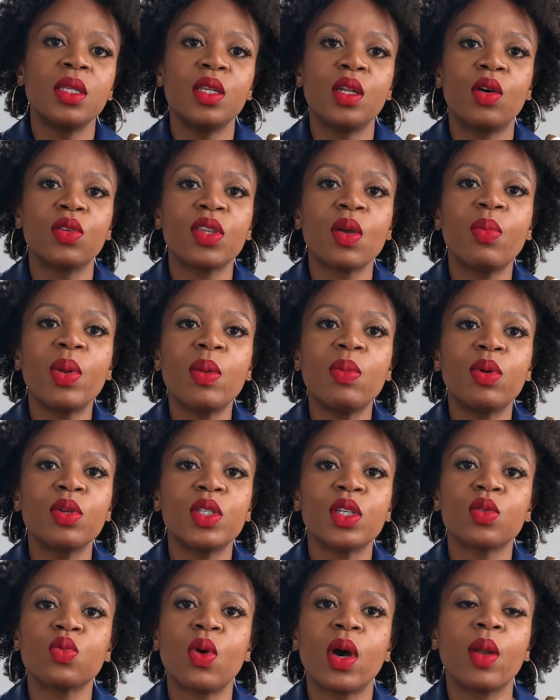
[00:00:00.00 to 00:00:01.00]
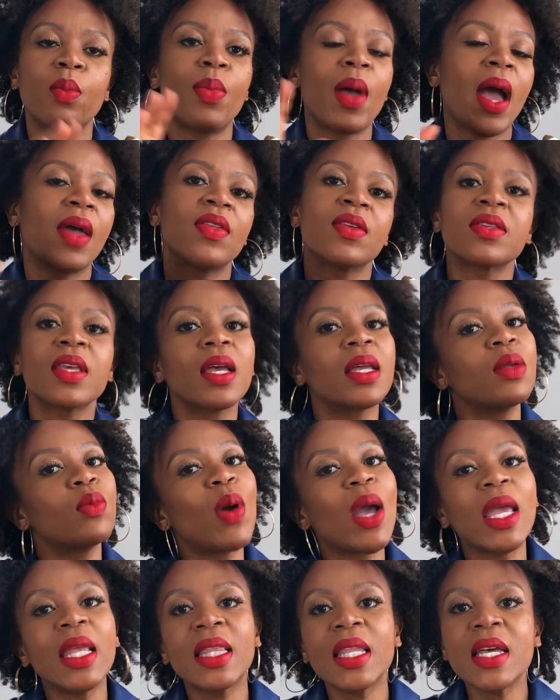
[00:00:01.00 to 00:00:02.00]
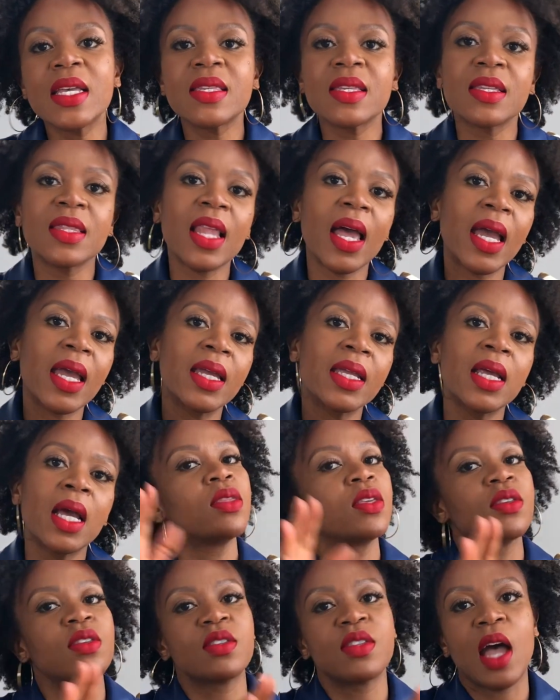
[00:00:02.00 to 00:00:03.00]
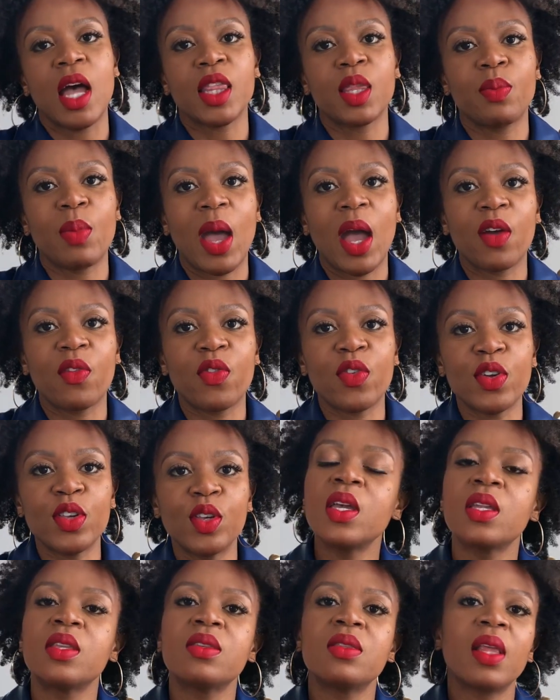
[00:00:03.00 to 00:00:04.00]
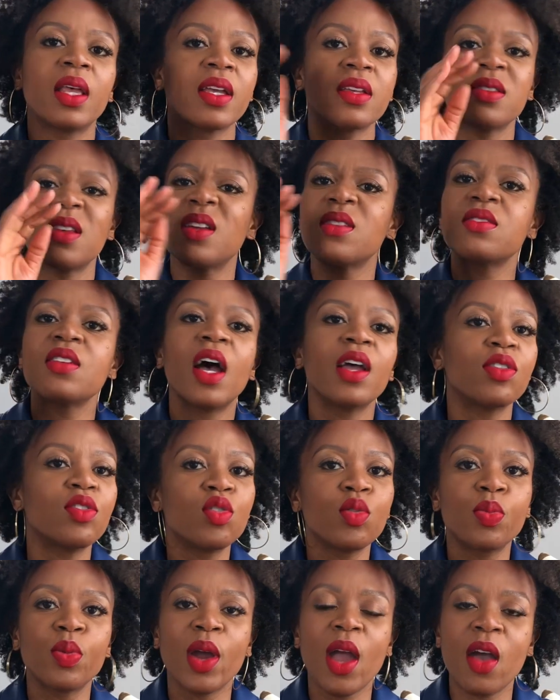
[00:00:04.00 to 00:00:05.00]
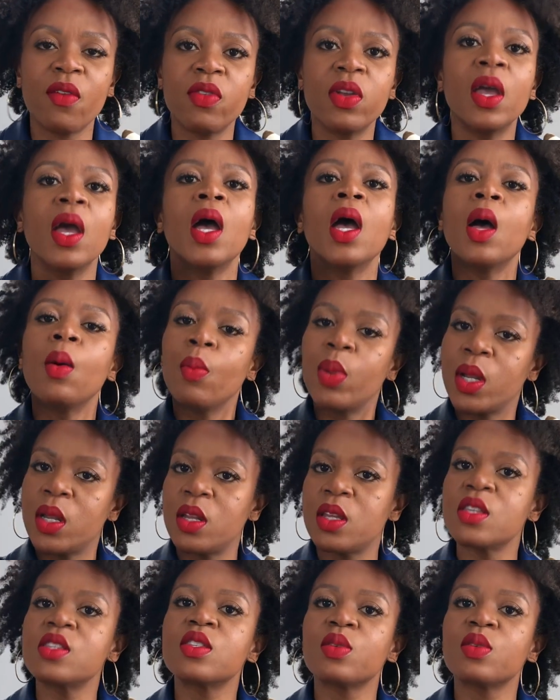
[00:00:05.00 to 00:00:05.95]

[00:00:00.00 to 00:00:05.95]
You know, some people just want a bag that's like weightless and light. This is not the bag for you. It's like I said, it's not super heavy, but it is